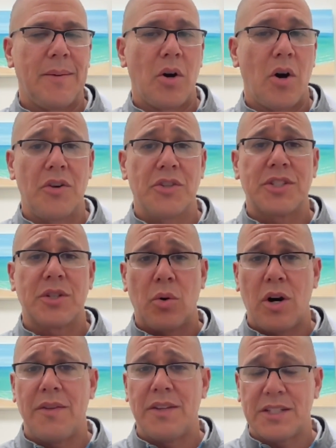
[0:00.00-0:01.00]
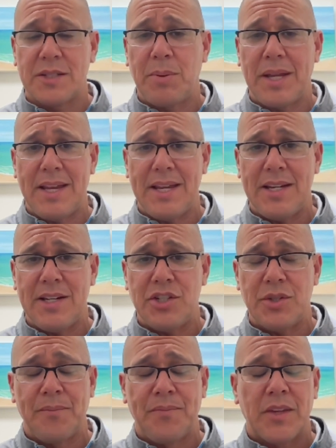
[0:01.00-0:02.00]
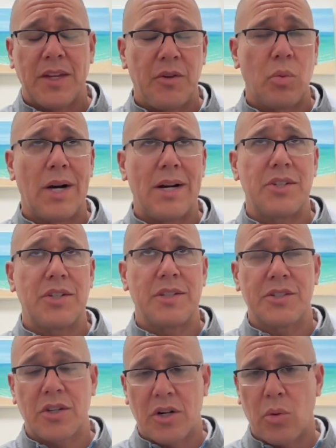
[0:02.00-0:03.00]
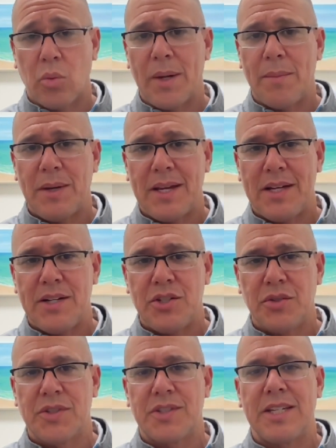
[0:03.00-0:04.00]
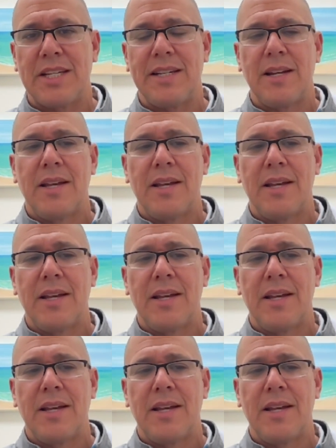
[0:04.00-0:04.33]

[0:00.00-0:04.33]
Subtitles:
Also on this page, if you're watching this on our webpage, you'll see